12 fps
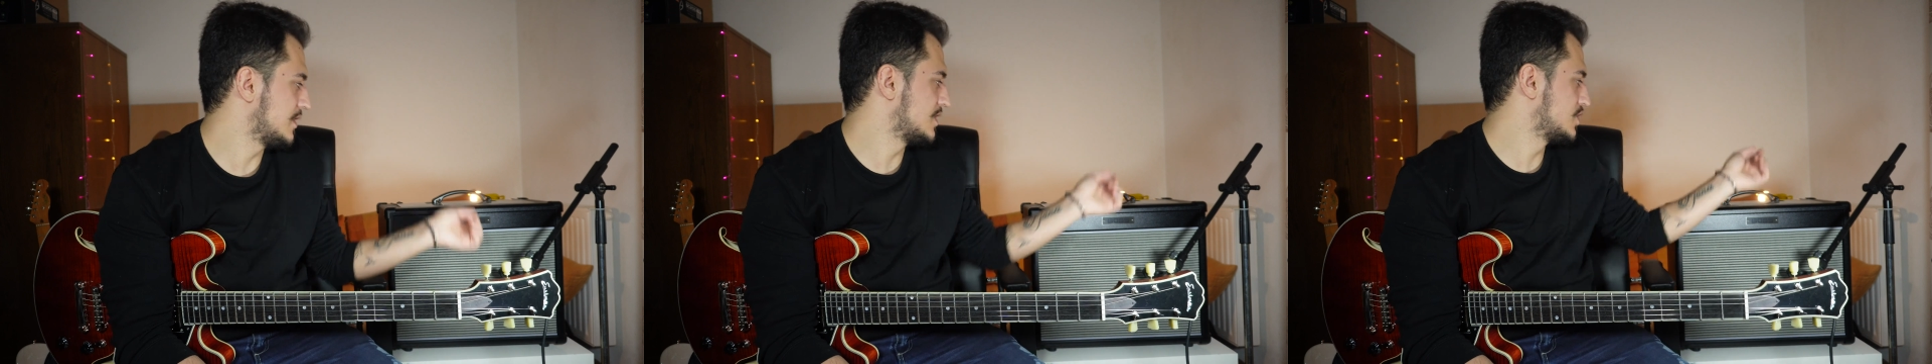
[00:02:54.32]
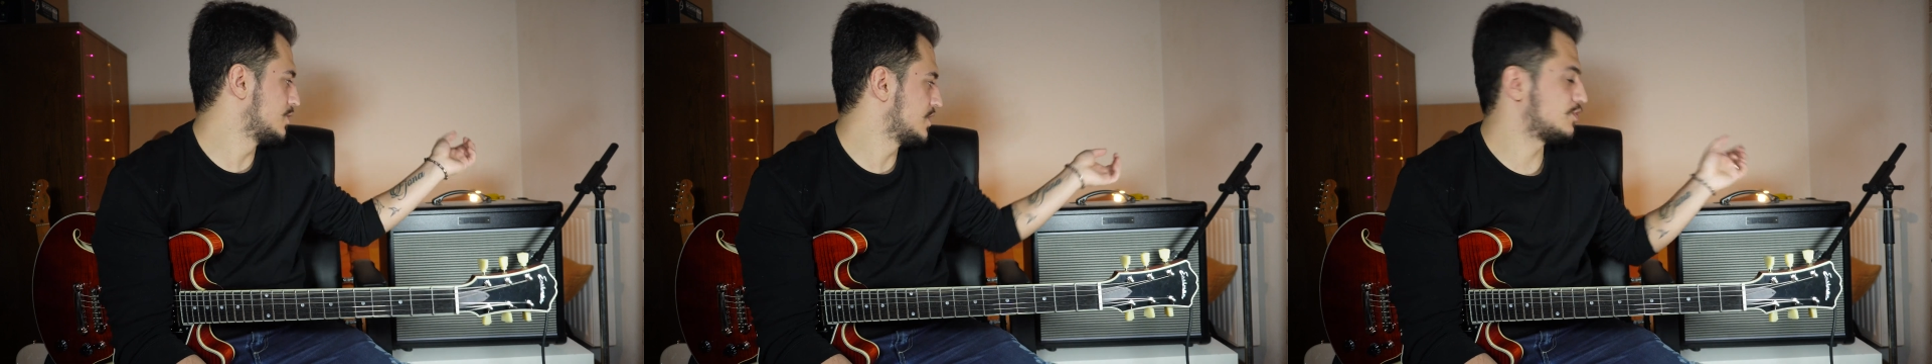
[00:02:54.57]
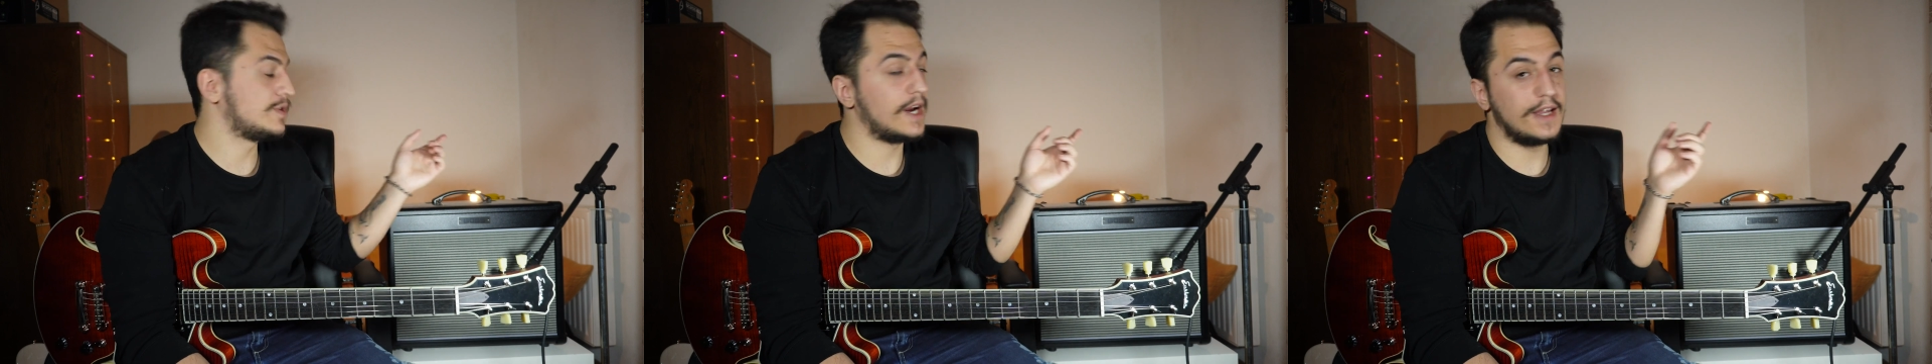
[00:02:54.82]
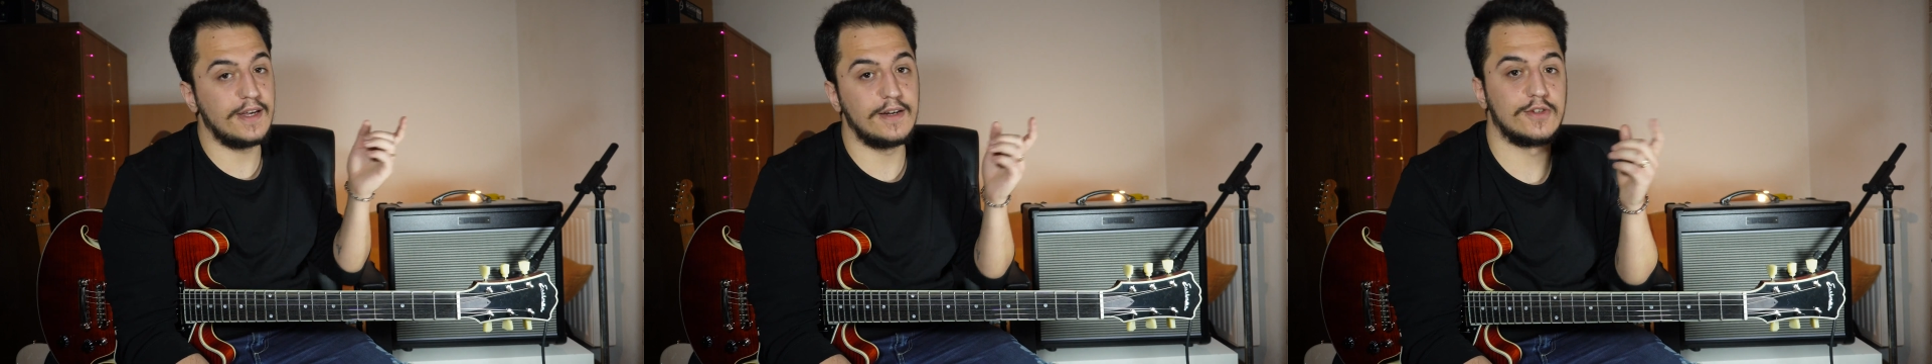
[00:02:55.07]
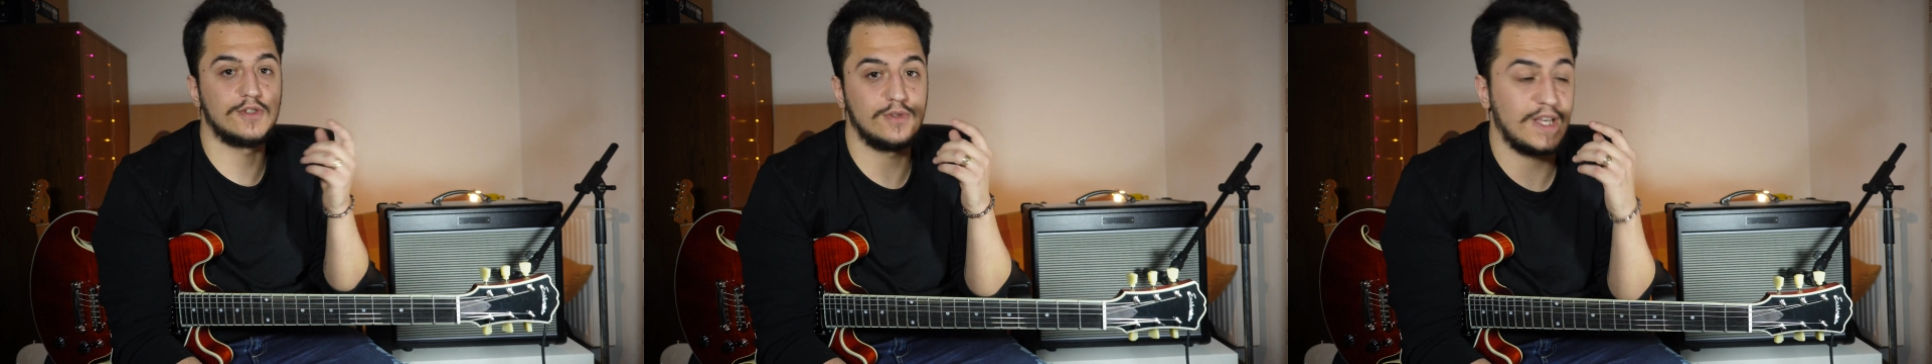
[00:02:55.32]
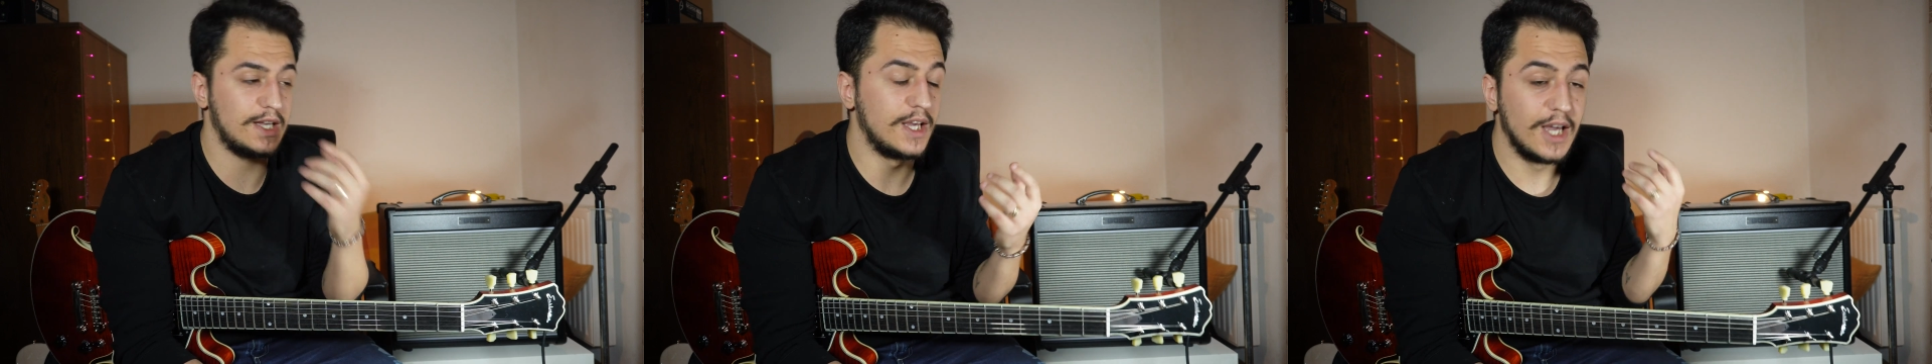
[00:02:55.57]
switch right here. So
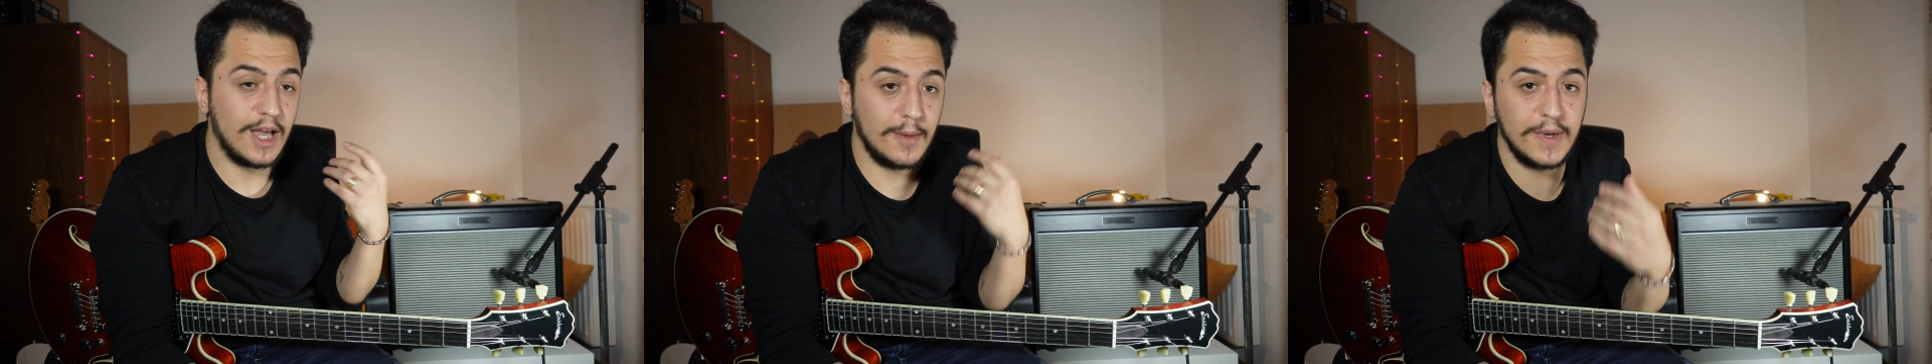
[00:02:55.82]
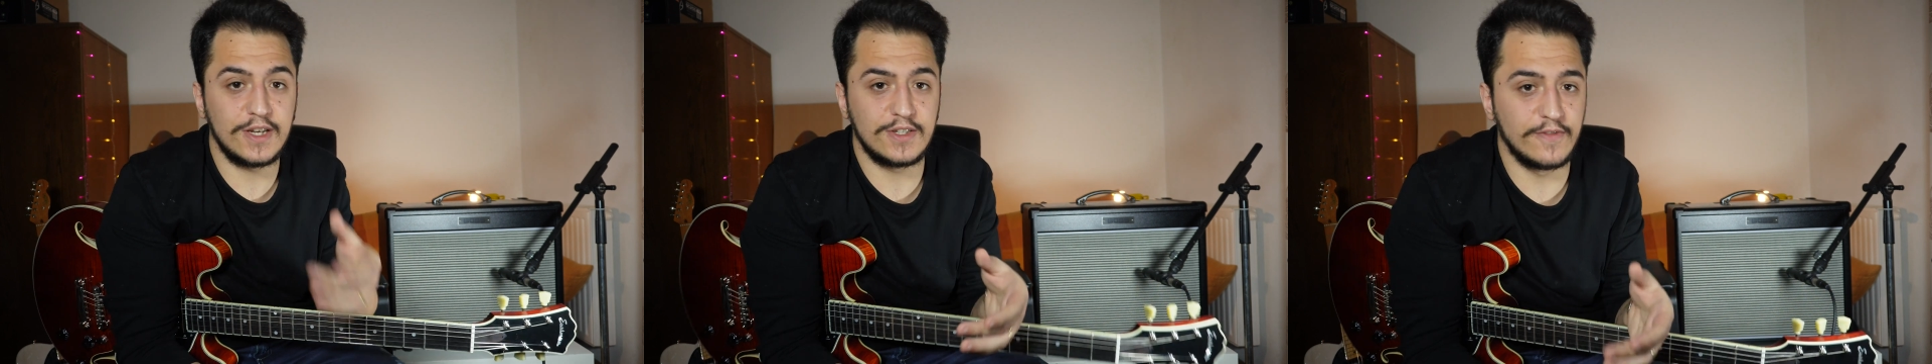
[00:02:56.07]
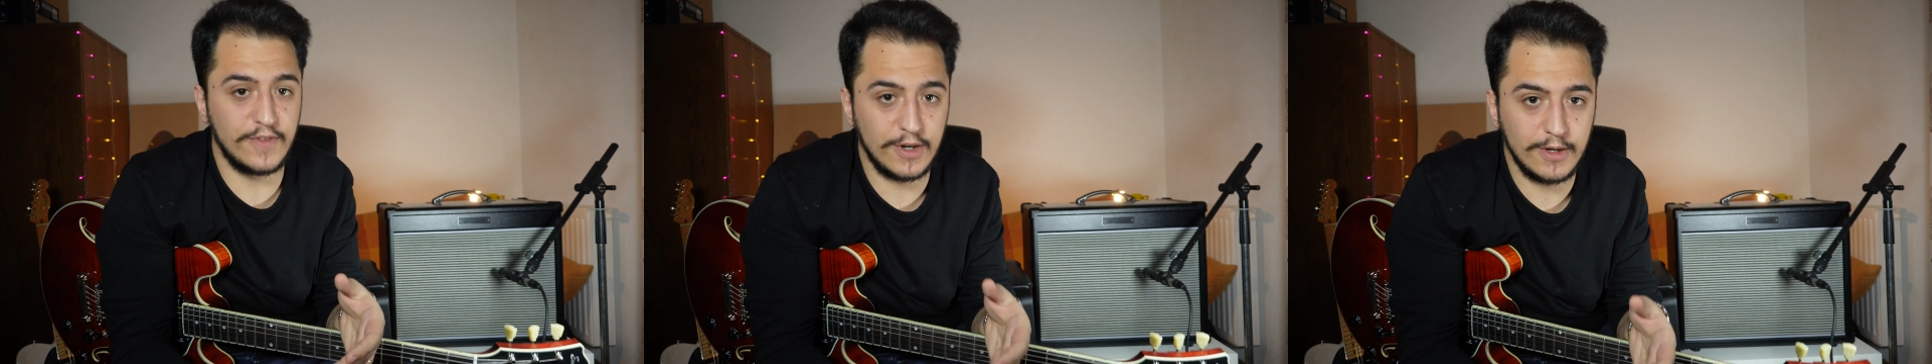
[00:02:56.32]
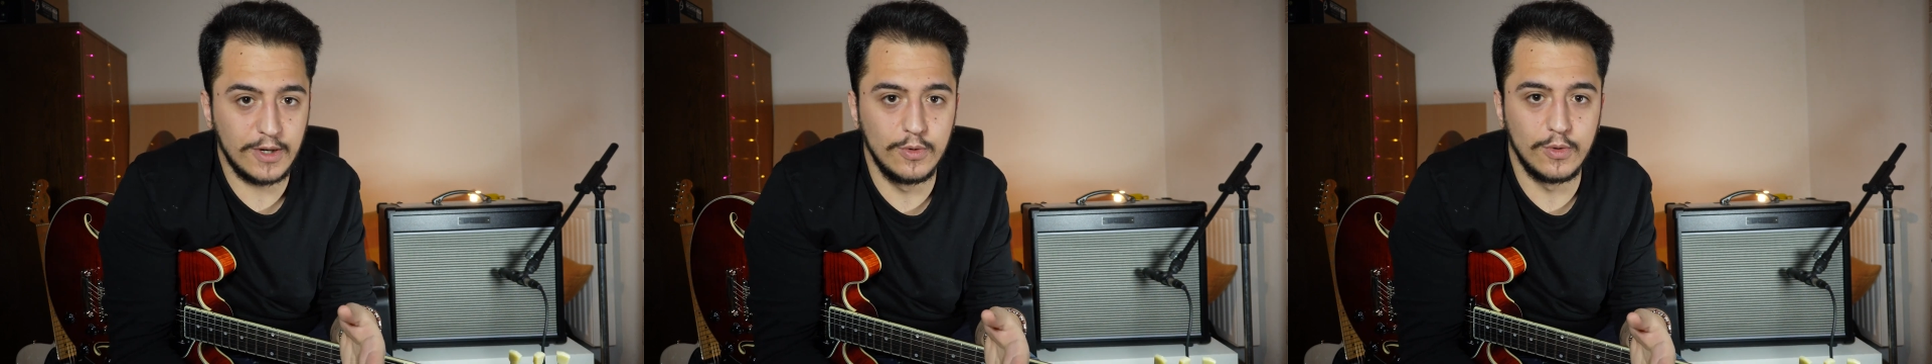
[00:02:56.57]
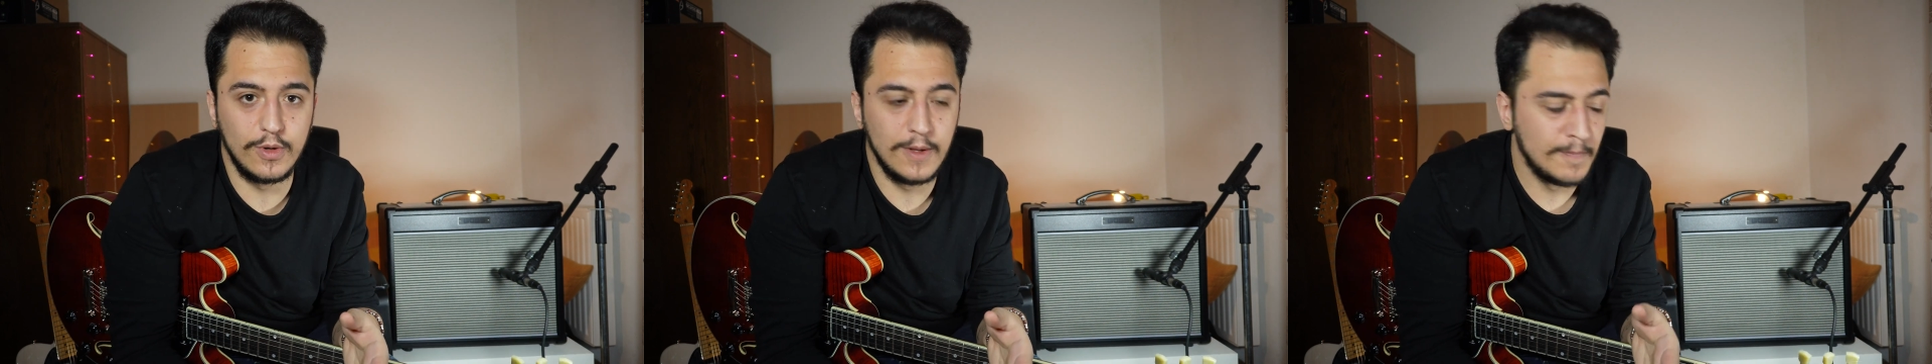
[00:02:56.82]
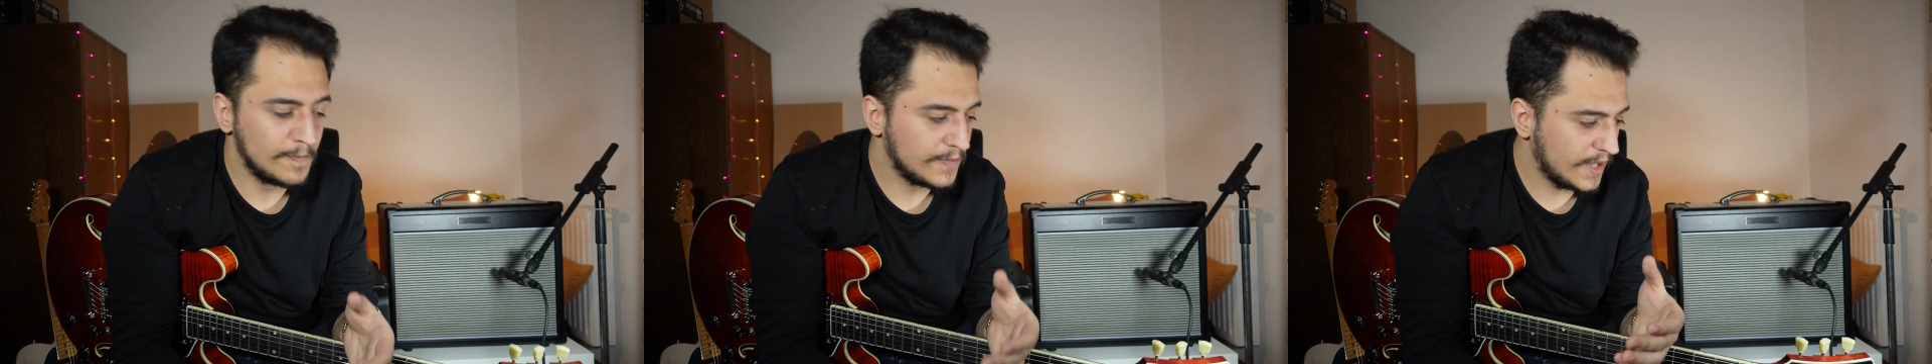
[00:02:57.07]
that makes it very cool,